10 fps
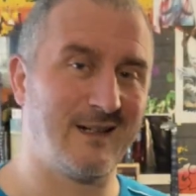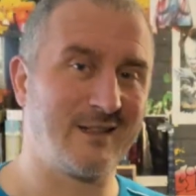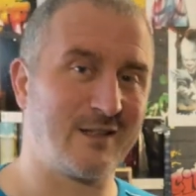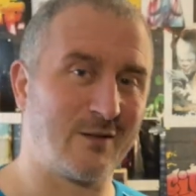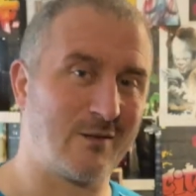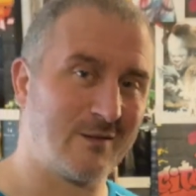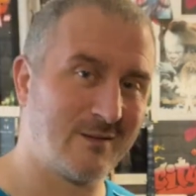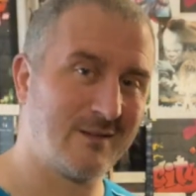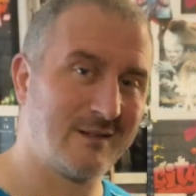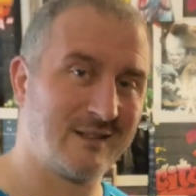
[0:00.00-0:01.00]
you know,
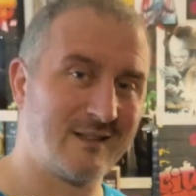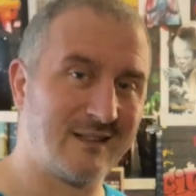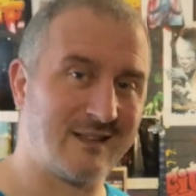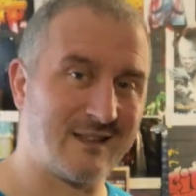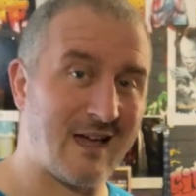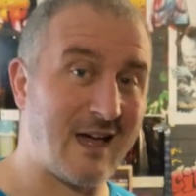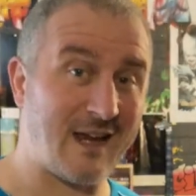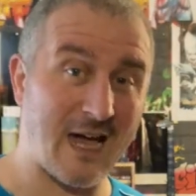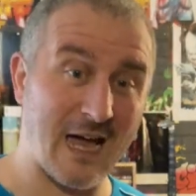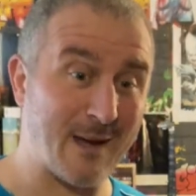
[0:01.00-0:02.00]

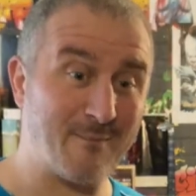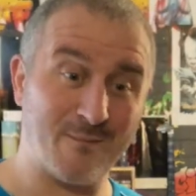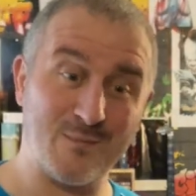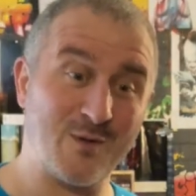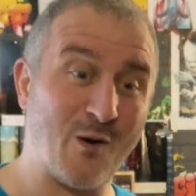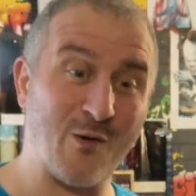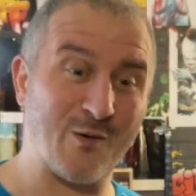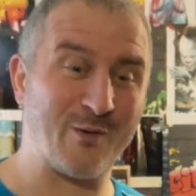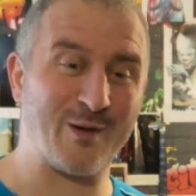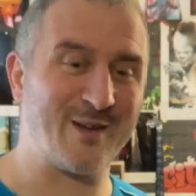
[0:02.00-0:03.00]
and I'm not going